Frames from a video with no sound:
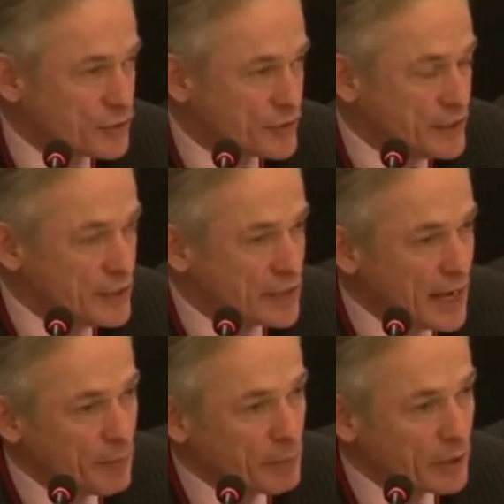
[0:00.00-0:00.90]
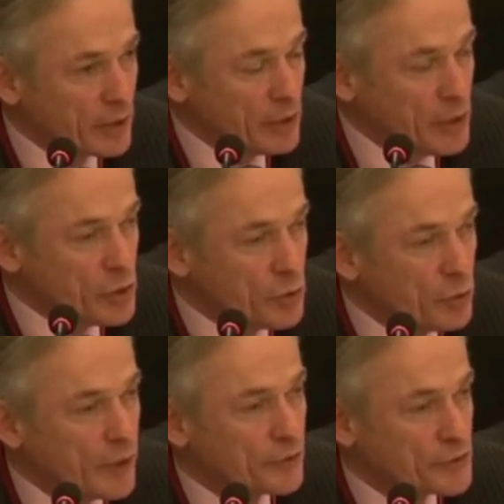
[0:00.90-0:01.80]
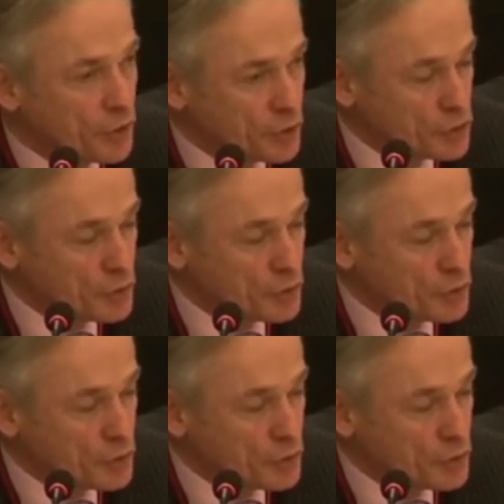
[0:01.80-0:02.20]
seed capital. We have sought to